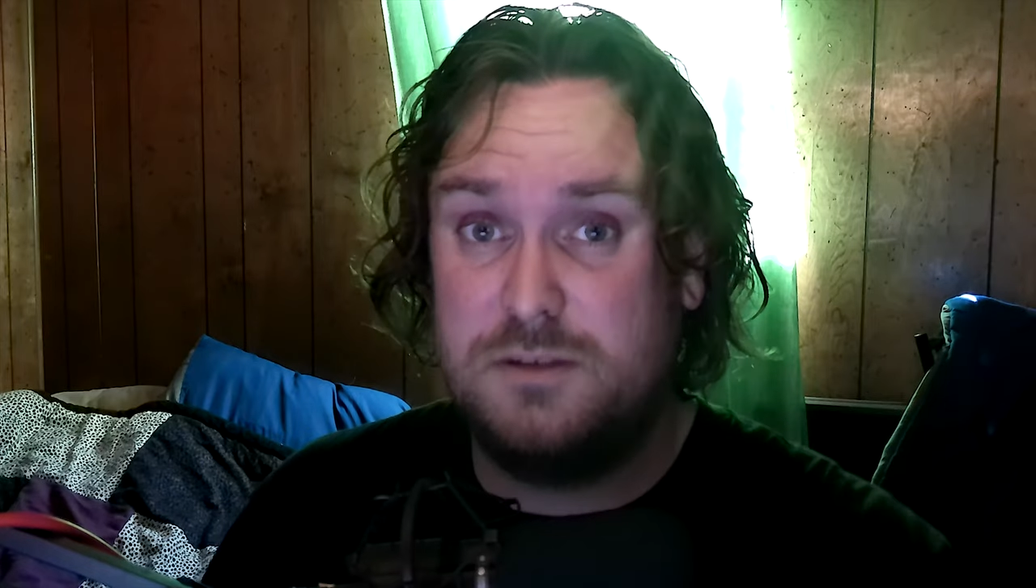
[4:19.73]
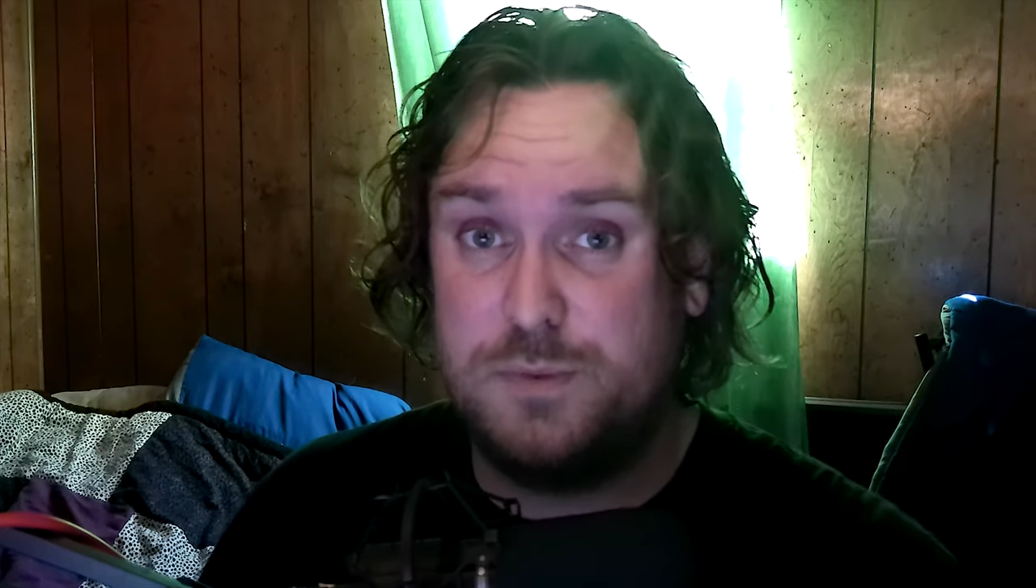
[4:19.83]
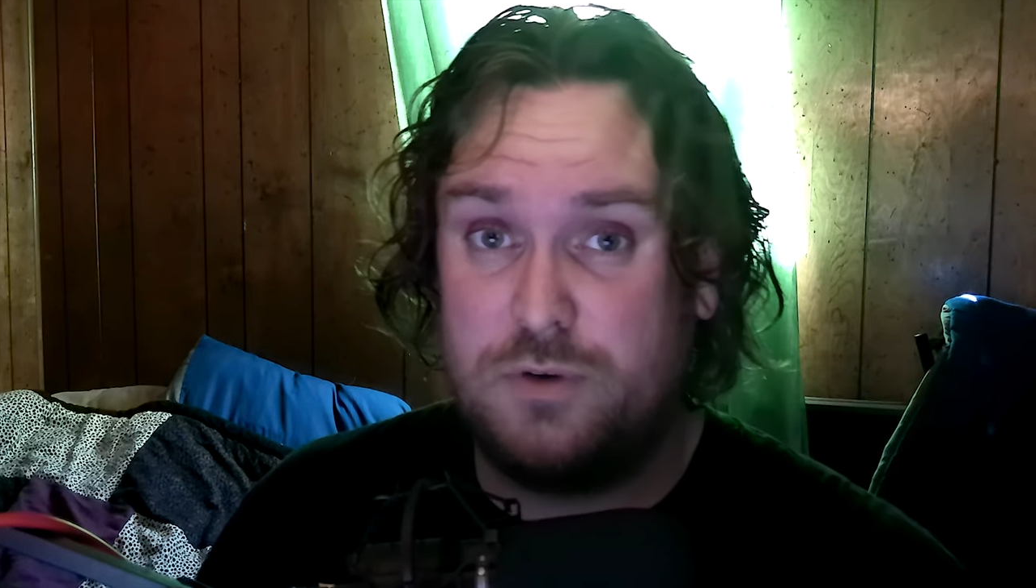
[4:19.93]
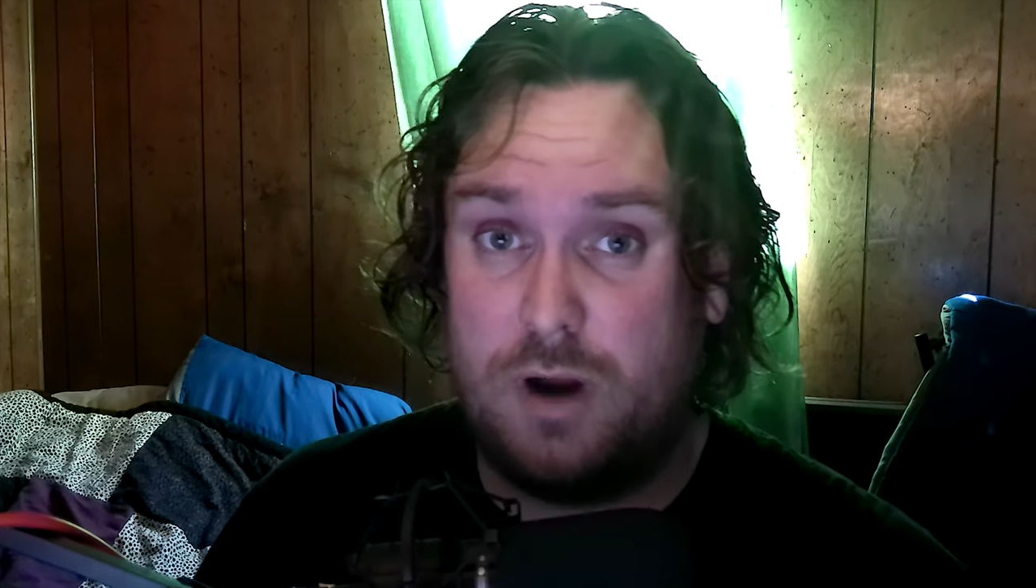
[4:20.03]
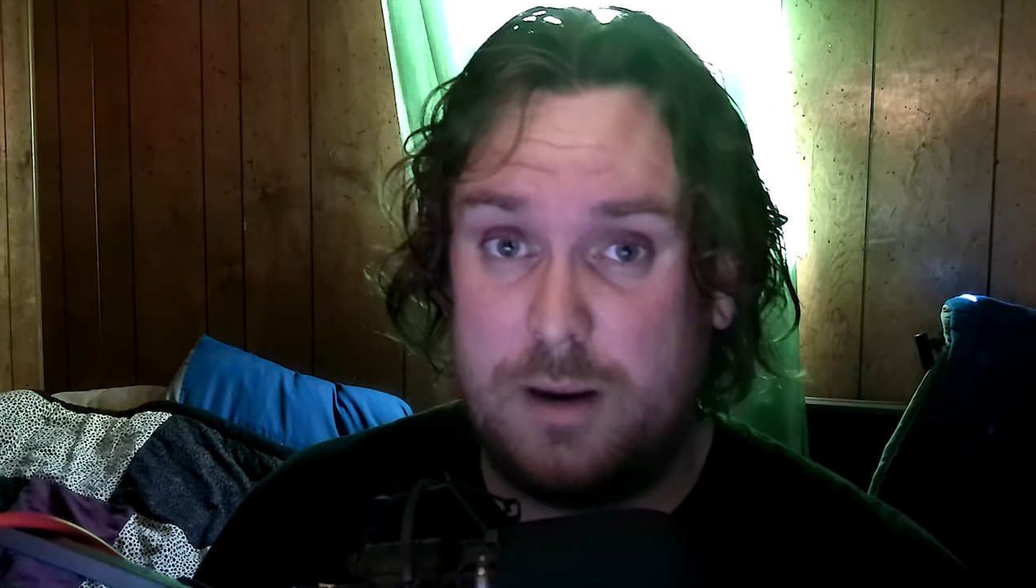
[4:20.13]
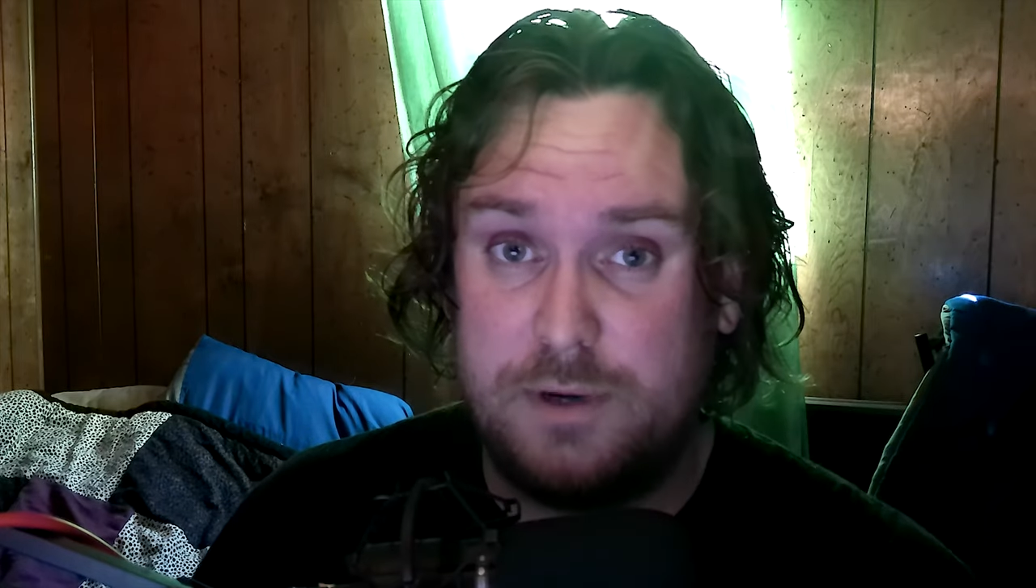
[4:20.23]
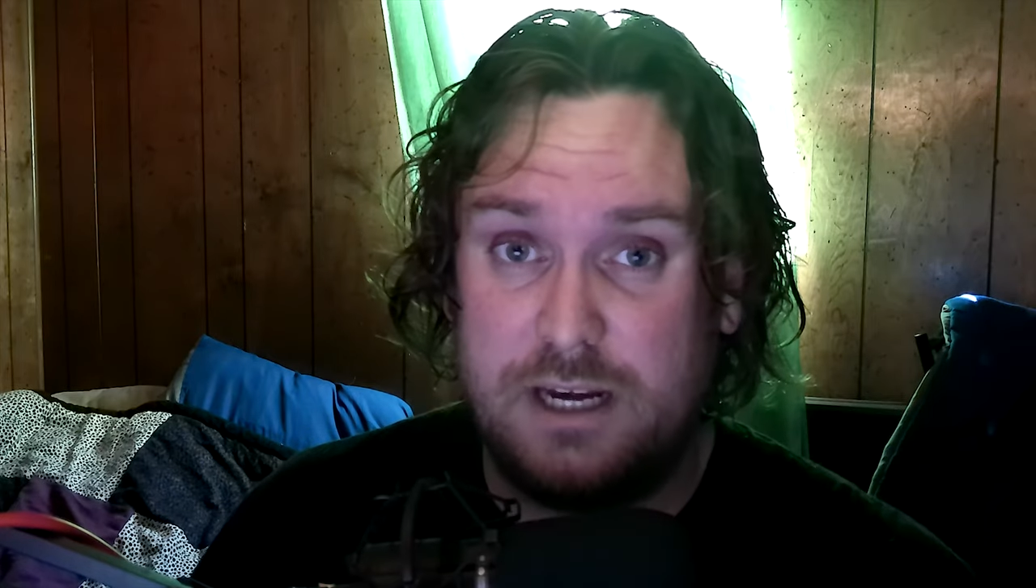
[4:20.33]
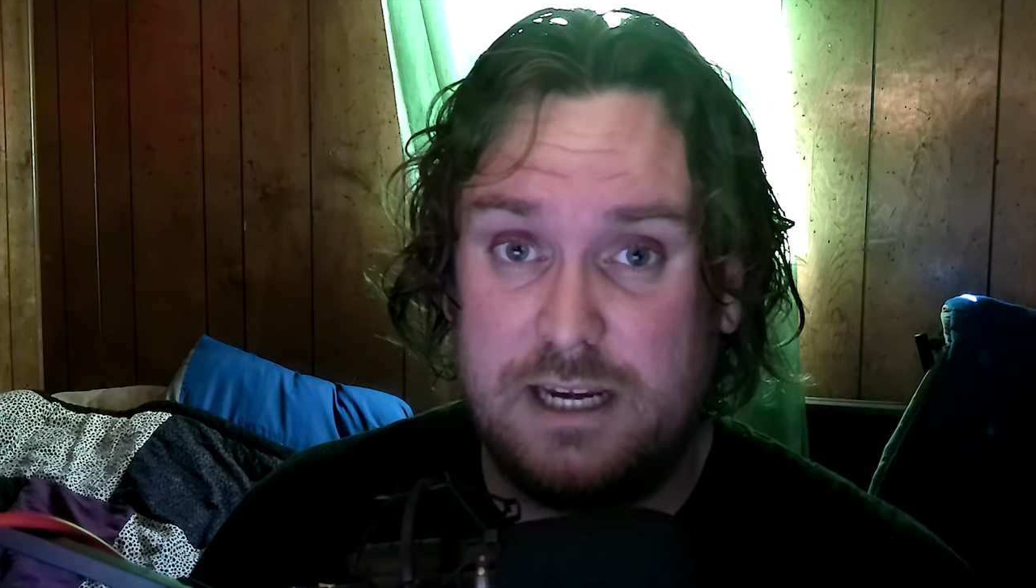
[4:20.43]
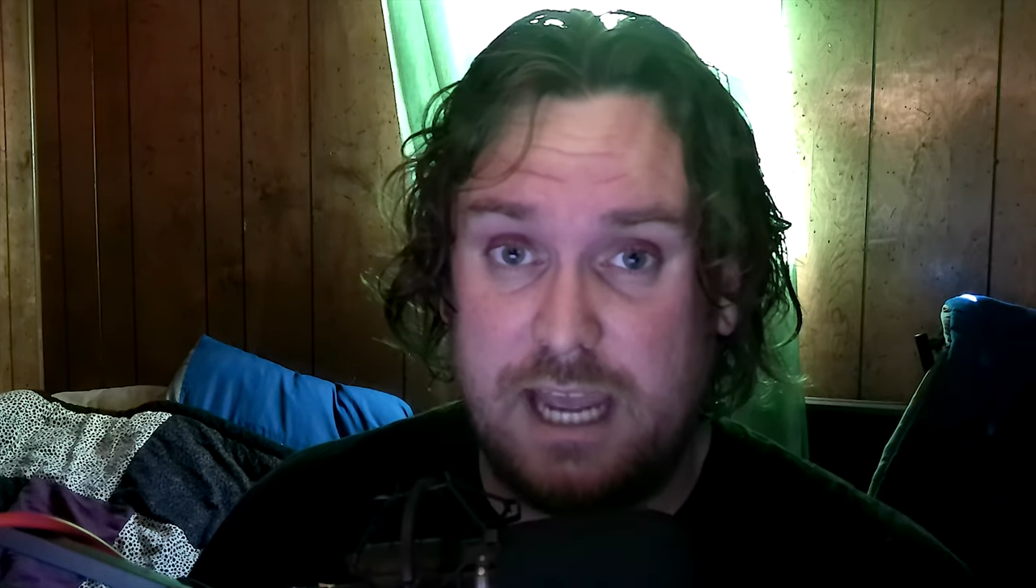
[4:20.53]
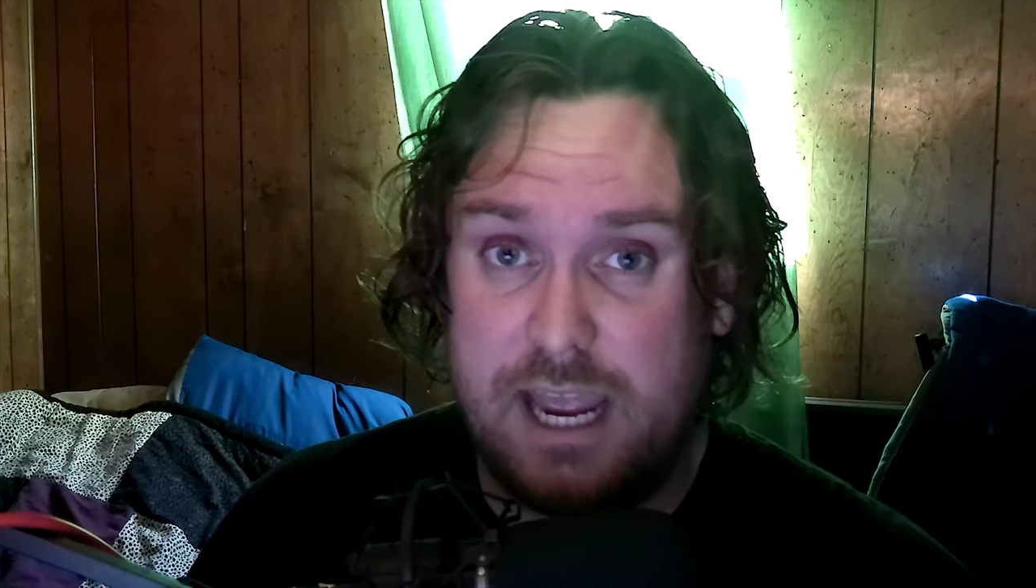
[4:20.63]

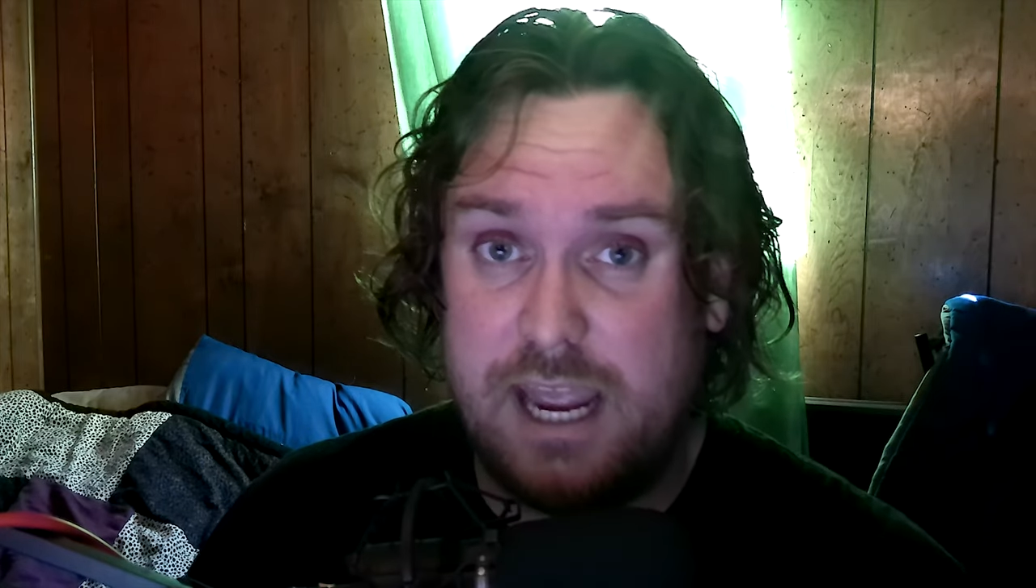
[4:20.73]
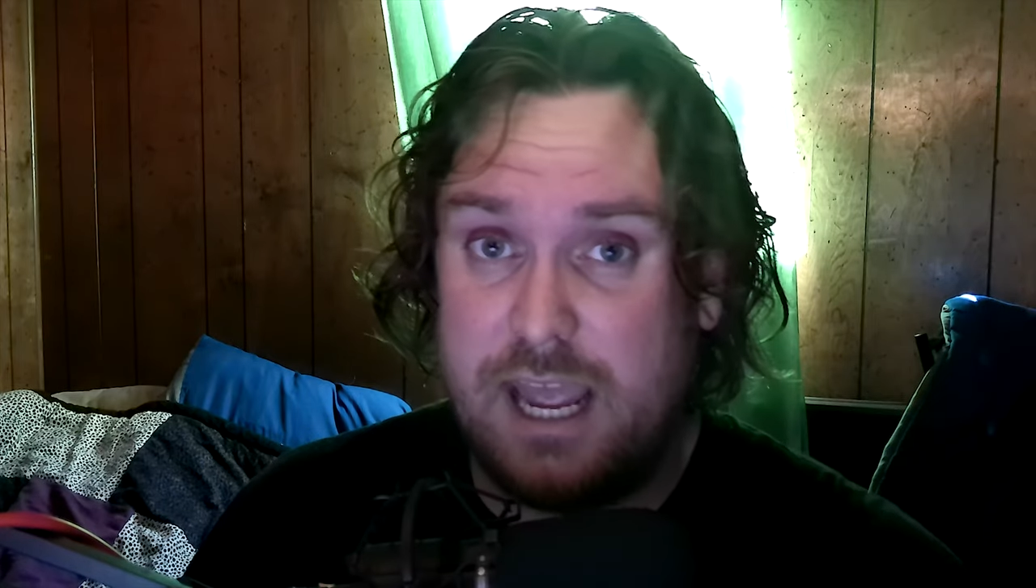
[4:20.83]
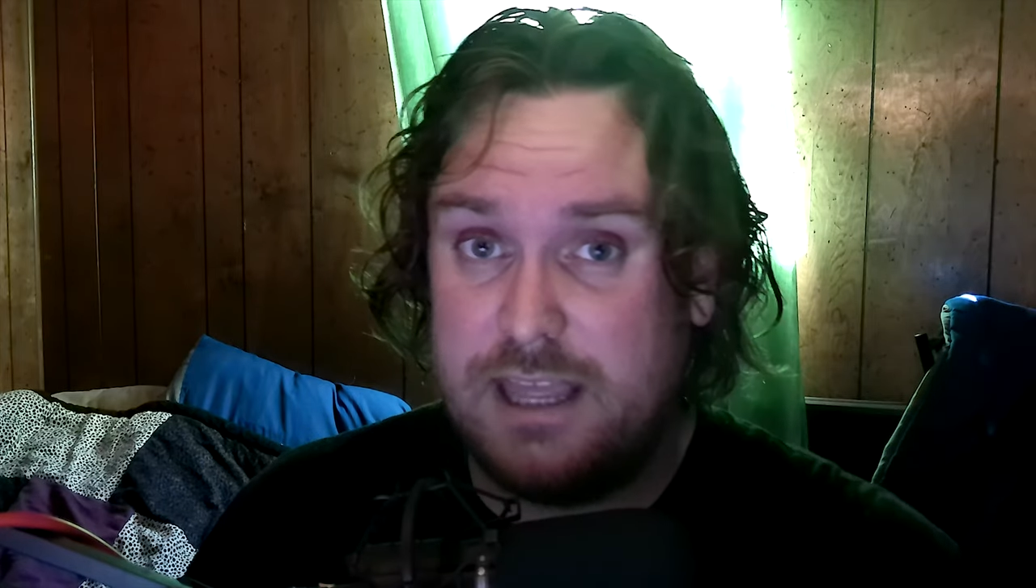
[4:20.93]
subscribing today,